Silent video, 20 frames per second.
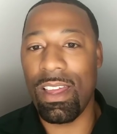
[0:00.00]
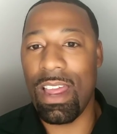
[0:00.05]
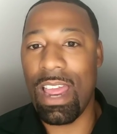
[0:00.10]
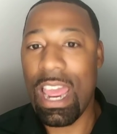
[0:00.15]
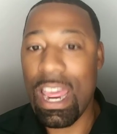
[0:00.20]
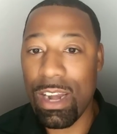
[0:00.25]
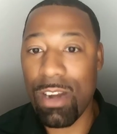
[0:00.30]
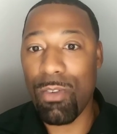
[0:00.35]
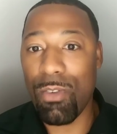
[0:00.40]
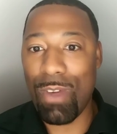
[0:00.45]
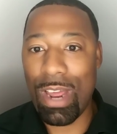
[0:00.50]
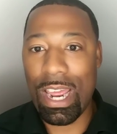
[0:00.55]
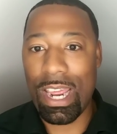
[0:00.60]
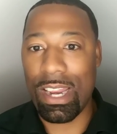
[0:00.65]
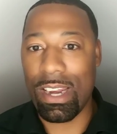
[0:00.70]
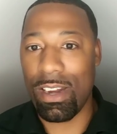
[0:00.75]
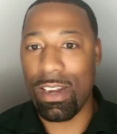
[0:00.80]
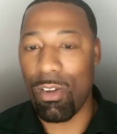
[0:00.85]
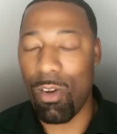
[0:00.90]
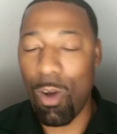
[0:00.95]
in the
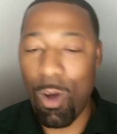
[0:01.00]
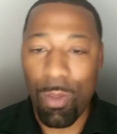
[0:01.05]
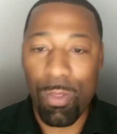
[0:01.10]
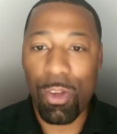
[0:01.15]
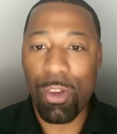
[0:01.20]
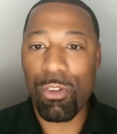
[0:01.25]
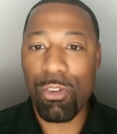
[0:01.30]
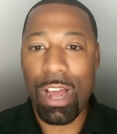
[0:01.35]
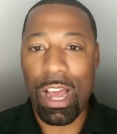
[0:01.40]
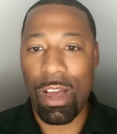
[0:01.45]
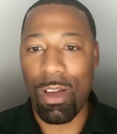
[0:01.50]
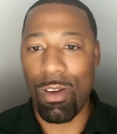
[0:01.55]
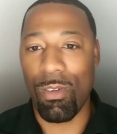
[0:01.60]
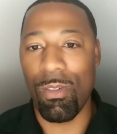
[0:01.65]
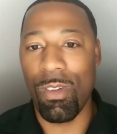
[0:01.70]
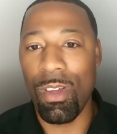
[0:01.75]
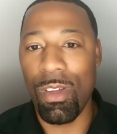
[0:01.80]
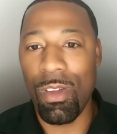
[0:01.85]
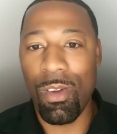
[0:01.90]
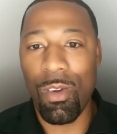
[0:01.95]
rain on the
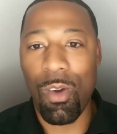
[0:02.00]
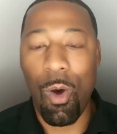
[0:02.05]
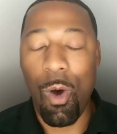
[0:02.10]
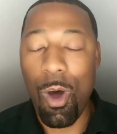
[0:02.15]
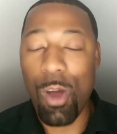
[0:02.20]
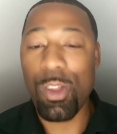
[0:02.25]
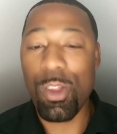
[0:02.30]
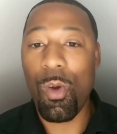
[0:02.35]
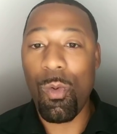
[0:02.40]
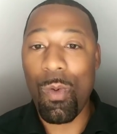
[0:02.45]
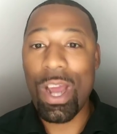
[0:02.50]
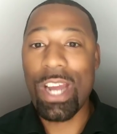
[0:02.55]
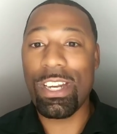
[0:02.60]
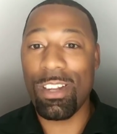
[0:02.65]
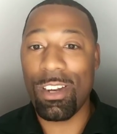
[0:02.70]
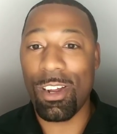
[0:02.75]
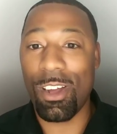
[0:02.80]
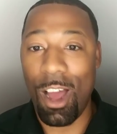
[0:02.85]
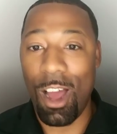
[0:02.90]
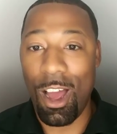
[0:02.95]
ground on your way
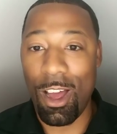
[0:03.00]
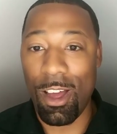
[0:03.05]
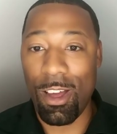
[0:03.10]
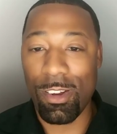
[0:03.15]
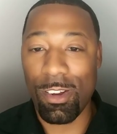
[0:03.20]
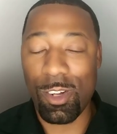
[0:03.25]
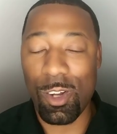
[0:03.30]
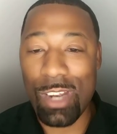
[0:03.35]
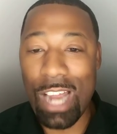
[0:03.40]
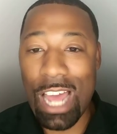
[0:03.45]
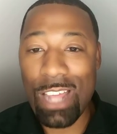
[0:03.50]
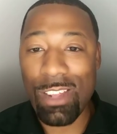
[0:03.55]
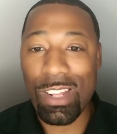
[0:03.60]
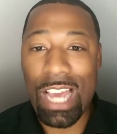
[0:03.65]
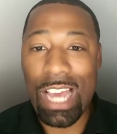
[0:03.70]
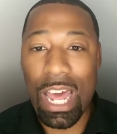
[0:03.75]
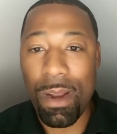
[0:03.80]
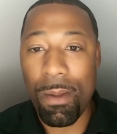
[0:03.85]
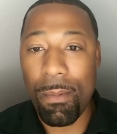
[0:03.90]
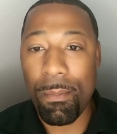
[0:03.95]
to the car so now
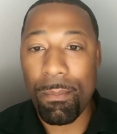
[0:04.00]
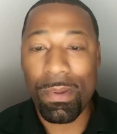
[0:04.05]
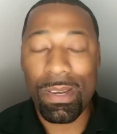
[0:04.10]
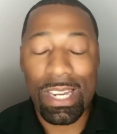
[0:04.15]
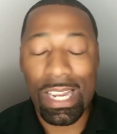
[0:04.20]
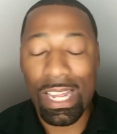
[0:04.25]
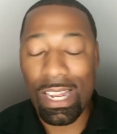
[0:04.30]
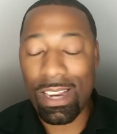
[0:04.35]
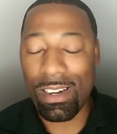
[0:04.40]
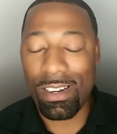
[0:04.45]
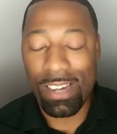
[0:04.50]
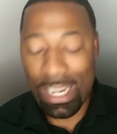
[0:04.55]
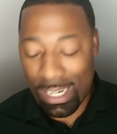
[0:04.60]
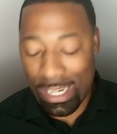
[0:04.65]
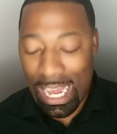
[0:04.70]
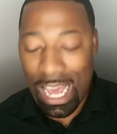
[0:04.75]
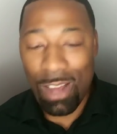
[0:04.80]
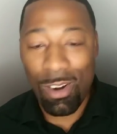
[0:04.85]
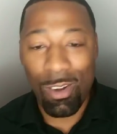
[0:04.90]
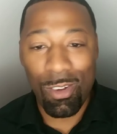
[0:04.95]
you got to get,
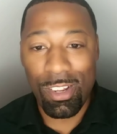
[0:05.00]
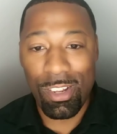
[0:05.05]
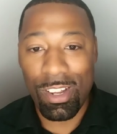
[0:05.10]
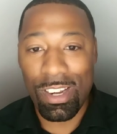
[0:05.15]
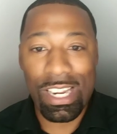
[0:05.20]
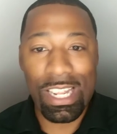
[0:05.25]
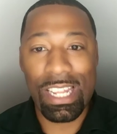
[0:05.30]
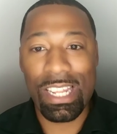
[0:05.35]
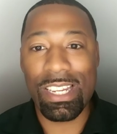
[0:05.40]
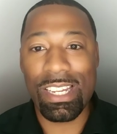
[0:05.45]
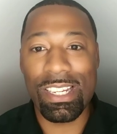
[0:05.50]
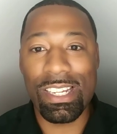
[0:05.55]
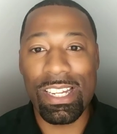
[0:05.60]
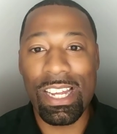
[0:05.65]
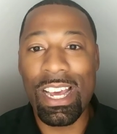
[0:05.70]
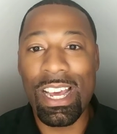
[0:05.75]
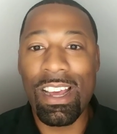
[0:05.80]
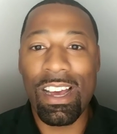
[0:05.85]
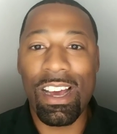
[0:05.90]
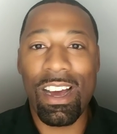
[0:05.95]
get down on your knees
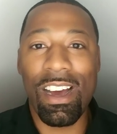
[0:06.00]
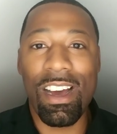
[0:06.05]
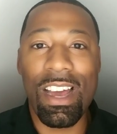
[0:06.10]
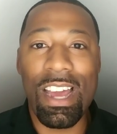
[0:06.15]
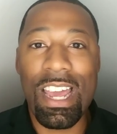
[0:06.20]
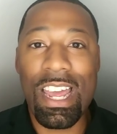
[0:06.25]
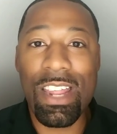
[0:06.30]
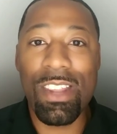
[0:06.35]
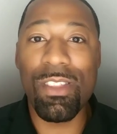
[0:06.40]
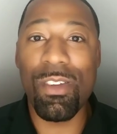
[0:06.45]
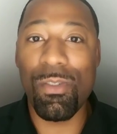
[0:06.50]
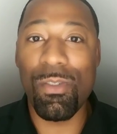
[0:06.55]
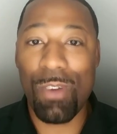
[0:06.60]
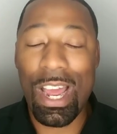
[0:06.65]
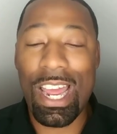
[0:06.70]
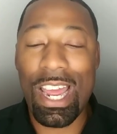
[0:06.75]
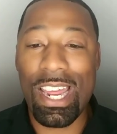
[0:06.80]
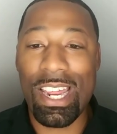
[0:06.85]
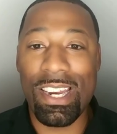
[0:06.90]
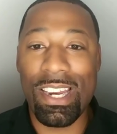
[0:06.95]
uh, in the
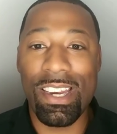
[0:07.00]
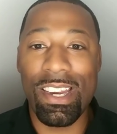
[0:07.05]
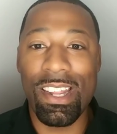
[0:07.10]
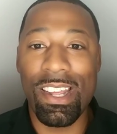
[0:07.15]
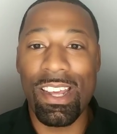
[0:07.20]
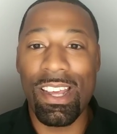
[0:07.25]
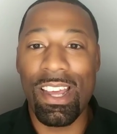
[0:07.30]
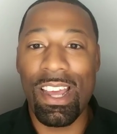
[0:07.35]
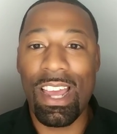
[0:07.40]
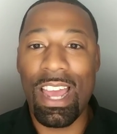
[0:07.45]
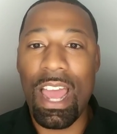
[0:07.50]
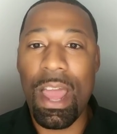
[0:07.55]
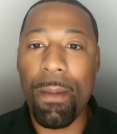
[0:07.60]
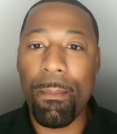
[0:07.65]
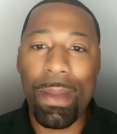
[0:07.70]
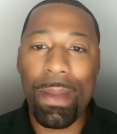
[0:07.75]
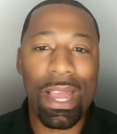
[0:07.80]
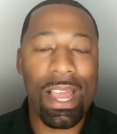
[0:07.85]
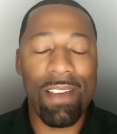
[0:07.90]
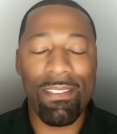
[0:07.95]
rain
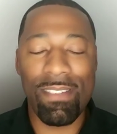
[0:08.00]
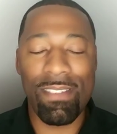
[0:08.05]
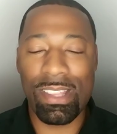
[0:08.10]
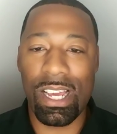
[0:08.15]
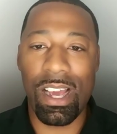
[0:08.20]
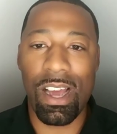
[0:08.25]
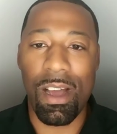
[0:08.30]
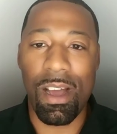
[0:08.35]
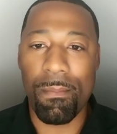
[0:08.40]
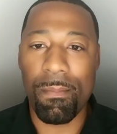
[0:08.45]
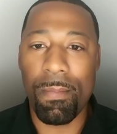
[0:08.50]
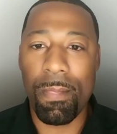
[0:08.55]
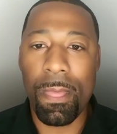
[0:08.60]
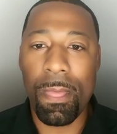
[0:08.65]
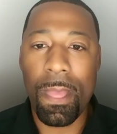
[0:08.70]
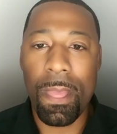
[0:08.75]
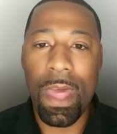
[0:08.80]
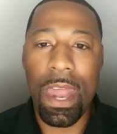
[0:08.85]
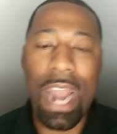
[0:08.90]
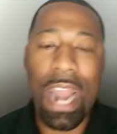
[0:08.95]
and pick everything up
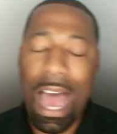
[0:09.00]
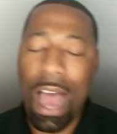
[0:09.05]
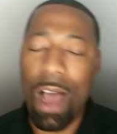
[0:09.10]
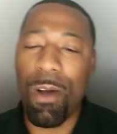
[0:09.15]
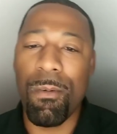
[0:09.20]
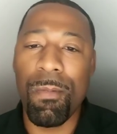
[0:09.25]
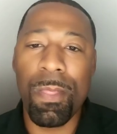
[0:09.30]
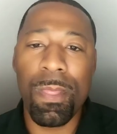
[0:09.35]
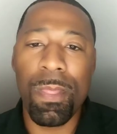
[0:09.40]
now